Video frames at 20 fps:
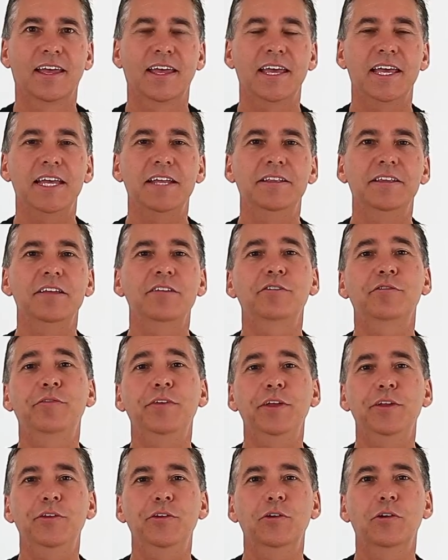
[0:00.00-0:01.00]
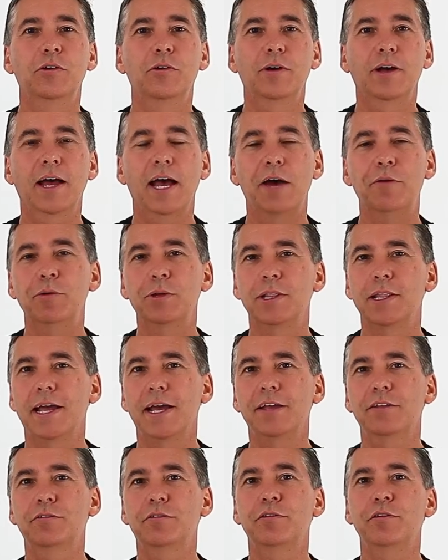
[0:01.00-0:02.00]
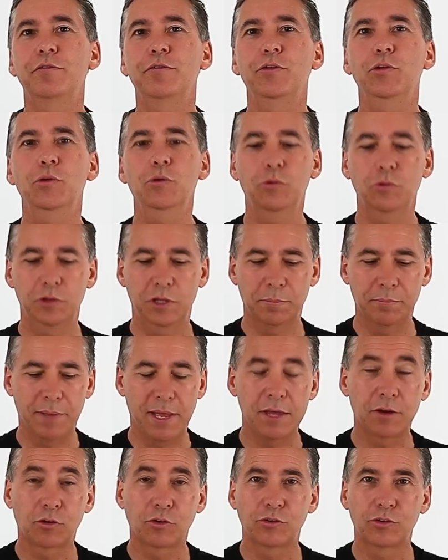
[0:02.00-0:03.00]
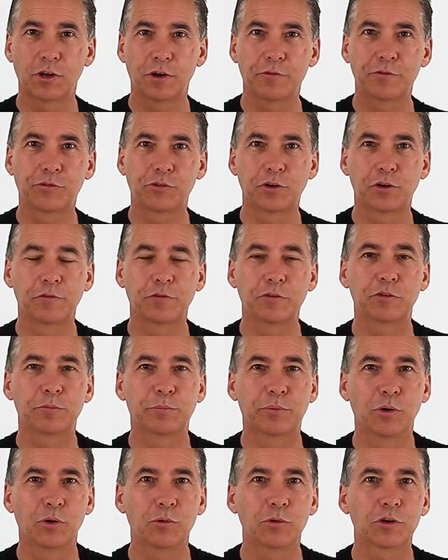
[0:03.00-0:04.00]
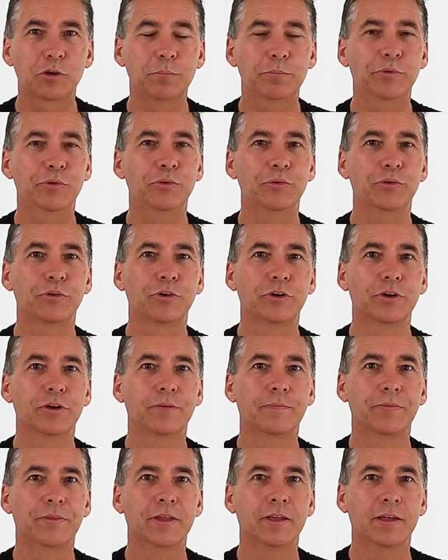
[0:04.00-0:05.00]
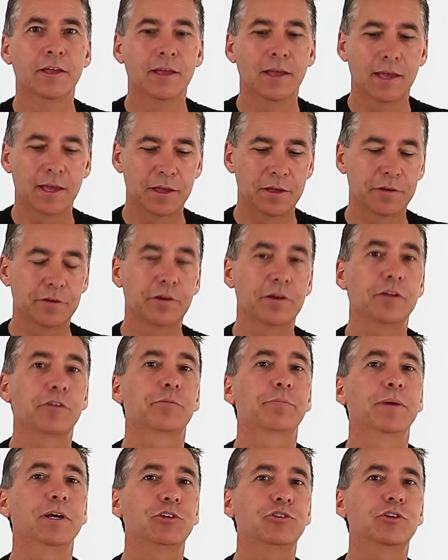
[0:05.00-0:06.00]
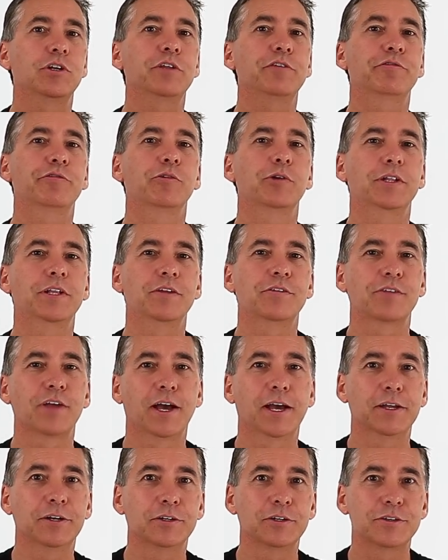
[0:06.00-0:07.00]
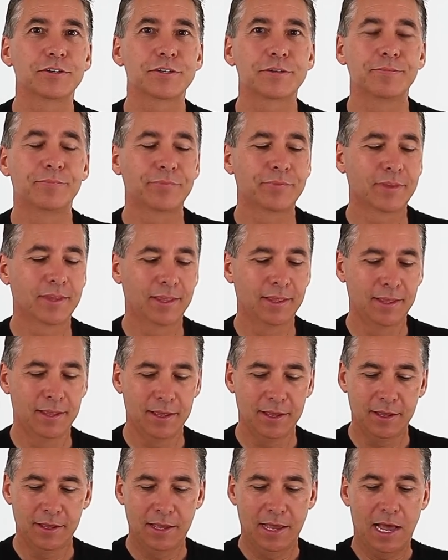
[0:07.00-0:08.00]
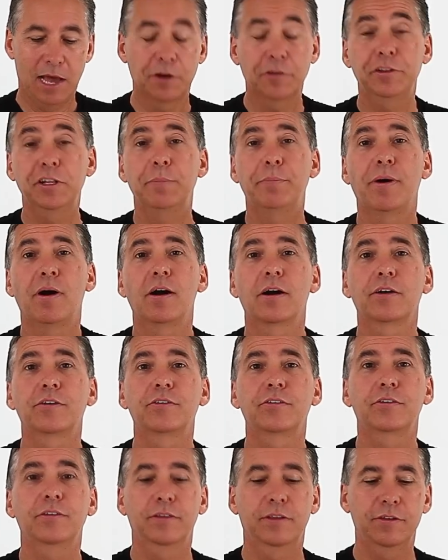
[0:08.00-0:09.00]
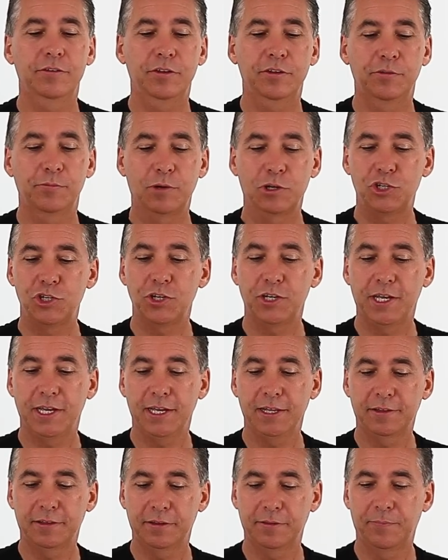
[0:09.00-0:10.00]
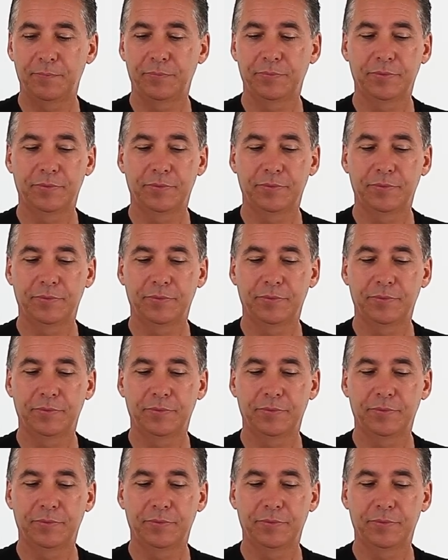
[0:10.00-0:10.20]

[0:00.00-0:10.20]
In this video, I would like to review the Microsoft Surface Pro computer, especially for designers. Out of the box, this is what you get.